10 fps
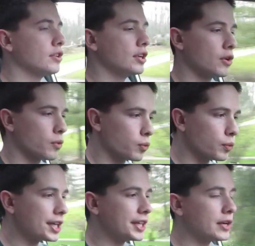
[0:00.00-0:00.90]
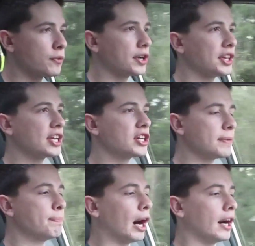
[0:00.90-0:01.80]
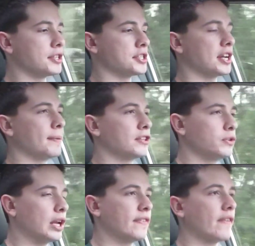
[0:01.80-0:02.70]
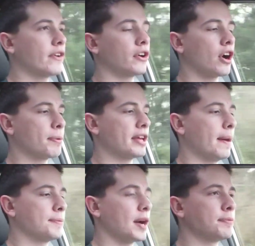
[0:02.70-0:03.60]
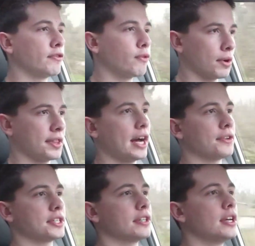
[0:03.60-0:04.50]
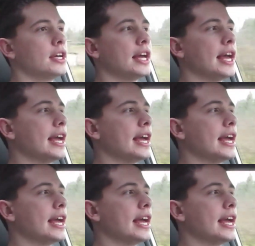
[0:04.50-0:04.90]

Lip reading: a really, really good punch at about 2,500 RPMs up to 4,000.